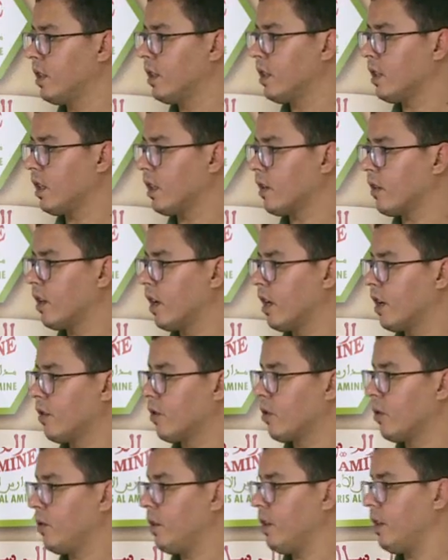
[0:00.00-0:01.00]
Yes.
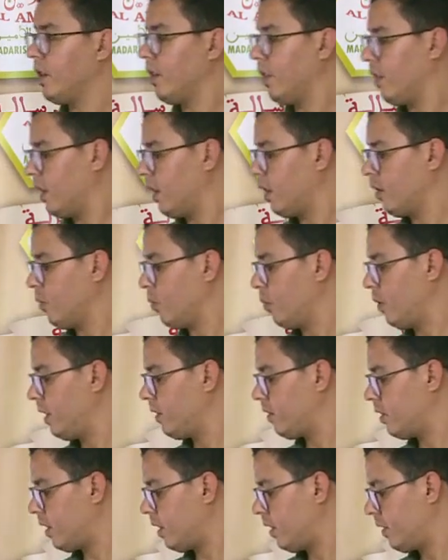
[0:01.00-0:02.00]
So here think the
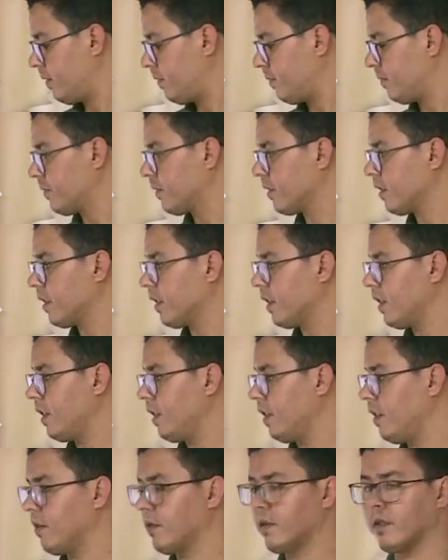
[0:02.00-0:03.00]
waiter
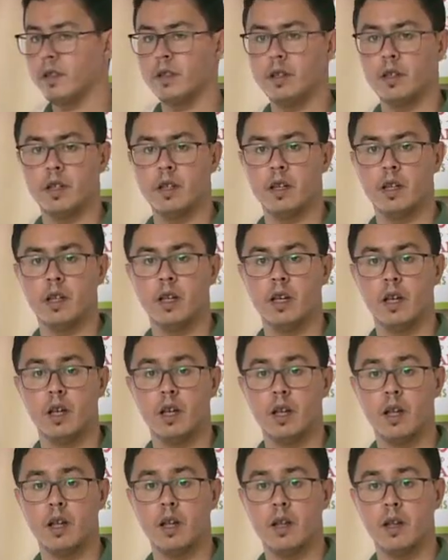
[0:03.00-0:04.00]
is
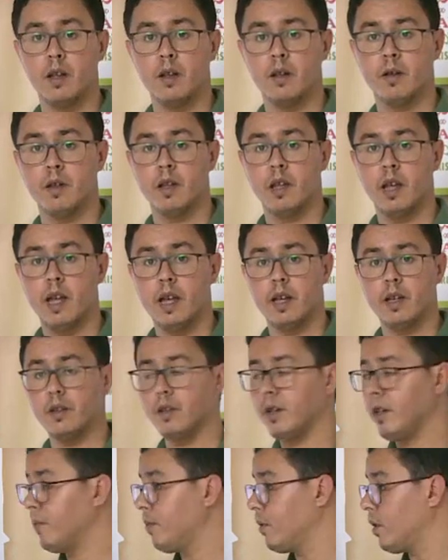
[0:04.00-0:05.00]

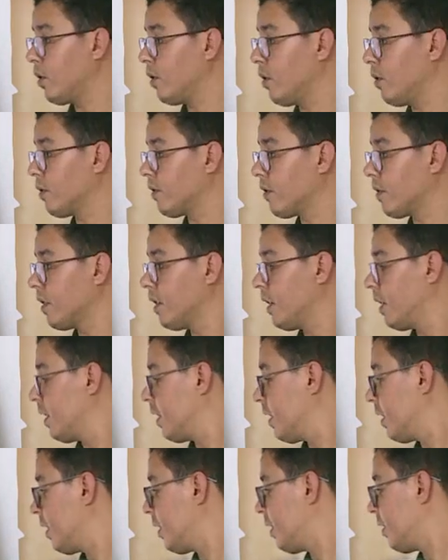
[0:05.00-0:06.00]
angry because
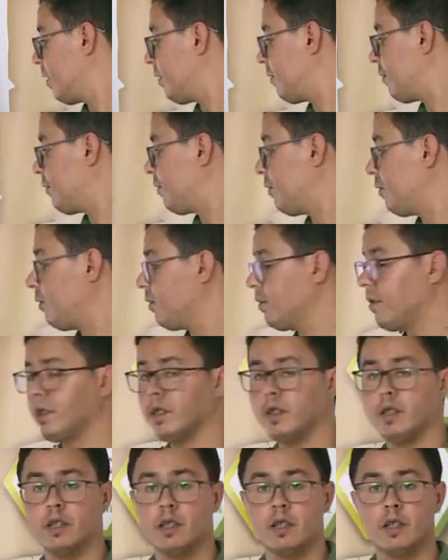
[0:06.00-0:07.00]
the food
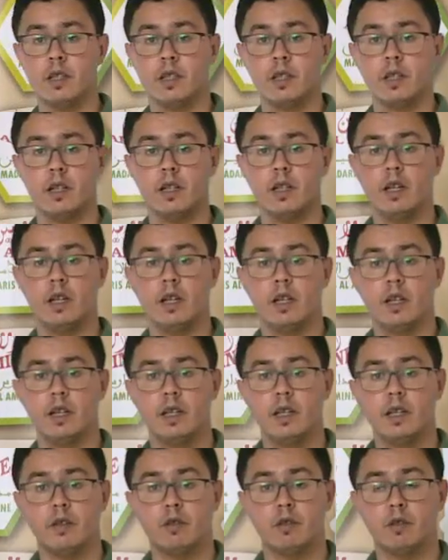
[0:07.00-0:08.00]

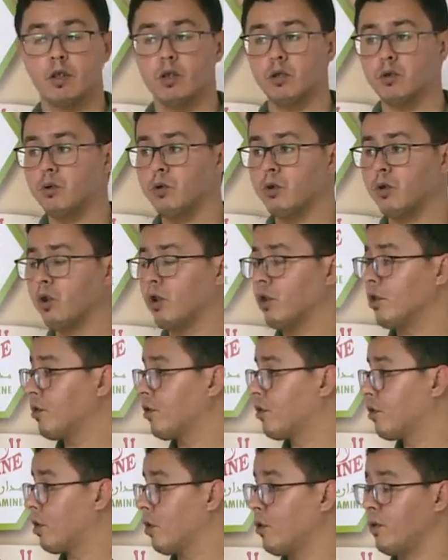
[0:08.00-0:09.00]
is too cold.
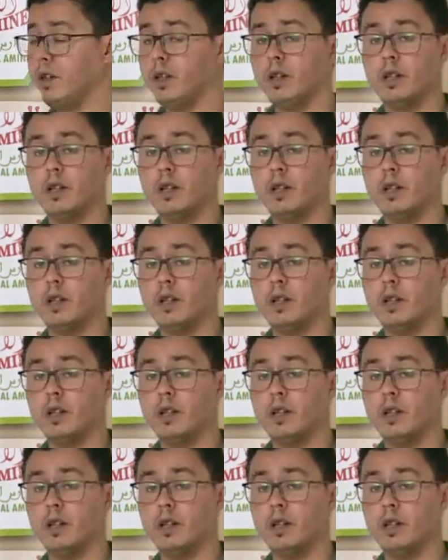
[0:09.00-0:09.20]
So